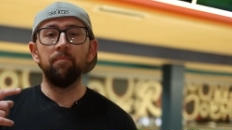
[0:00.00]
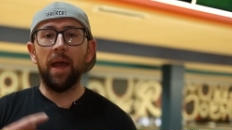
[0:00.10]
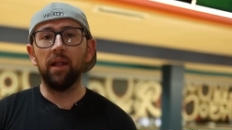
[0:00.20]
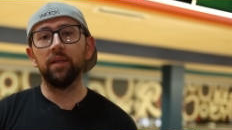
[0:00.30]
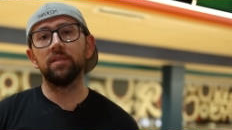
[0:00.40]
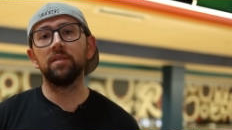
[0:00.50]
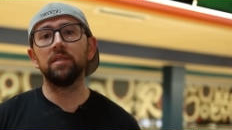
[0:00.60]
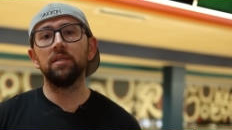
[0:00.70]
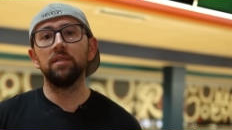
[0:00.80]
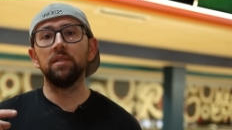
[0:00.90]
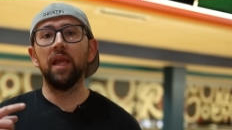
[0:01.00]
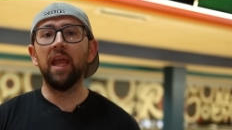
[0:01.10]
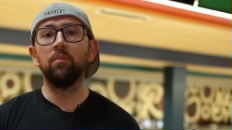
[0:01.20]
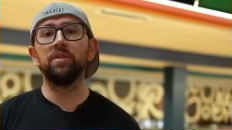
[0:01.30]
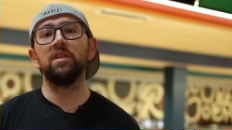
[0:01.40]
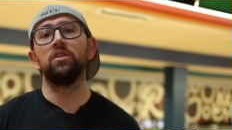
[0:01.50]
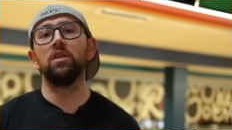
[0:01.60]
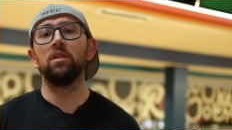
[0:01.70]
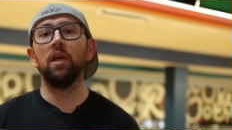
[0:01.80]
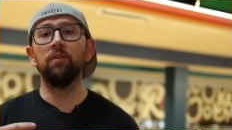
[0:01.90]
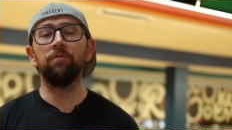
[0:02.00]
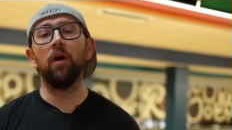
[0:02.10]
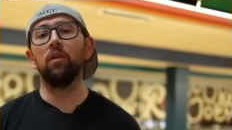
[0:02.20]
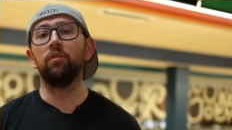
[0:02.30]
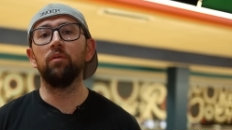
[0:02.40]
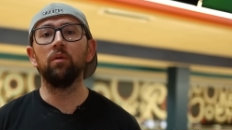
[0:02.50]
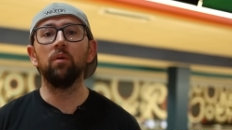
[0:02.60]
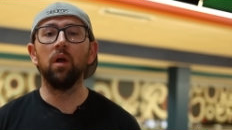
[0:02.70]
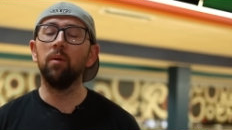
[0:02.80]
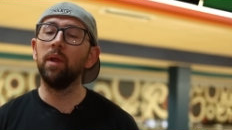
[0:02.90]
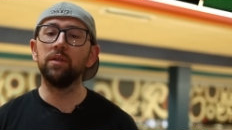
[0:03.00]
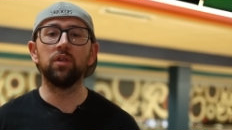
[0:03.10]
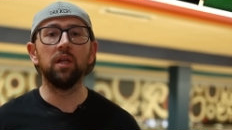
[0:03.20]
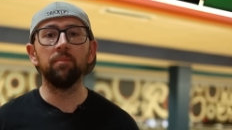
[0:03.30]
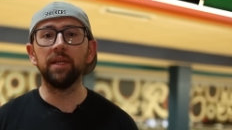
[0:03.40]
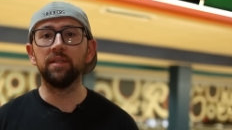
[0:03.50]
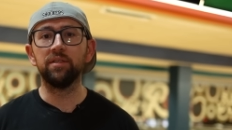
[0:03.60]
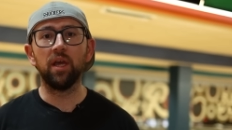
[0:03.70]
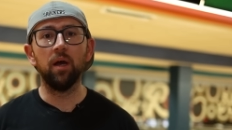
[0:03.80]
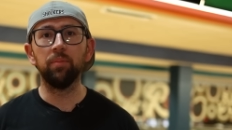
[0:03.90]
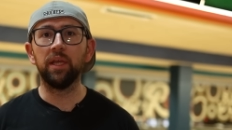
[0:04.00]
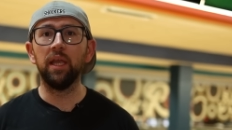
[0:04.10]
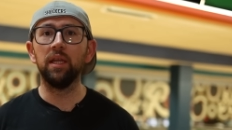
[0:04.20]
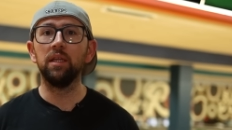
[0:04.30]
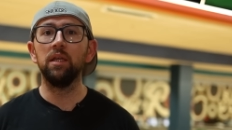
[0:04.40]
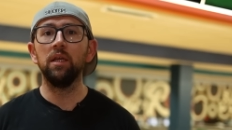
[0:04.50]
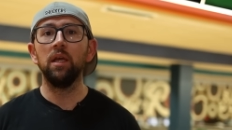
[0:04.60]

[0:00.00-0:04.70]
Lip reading: balance, hand position, and follow through. I'm not trying to make this complicated.